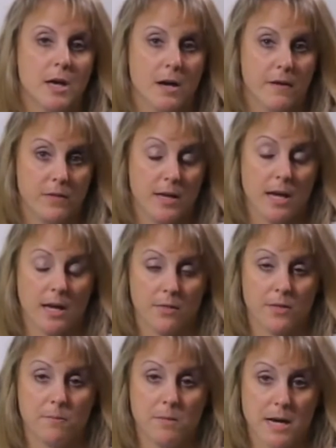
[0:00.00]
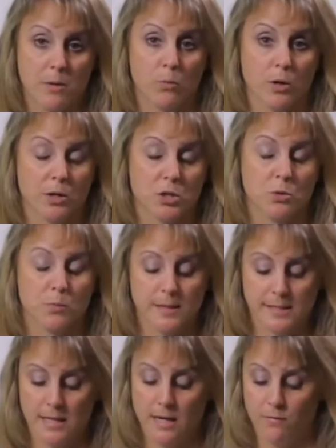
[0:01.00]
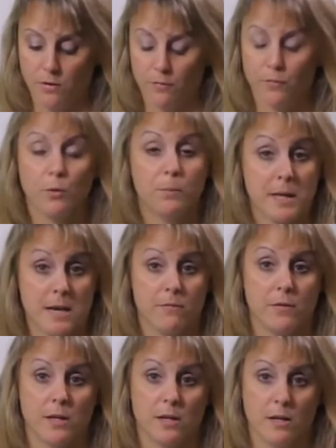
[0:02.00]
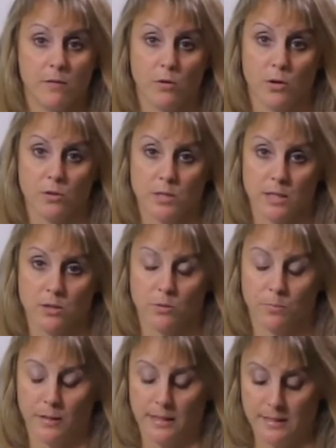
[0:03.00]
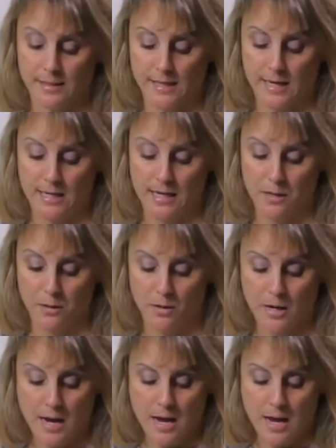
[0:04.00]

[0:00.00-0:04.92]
of the Anthem network to receive the full benefit of your dental plan design here.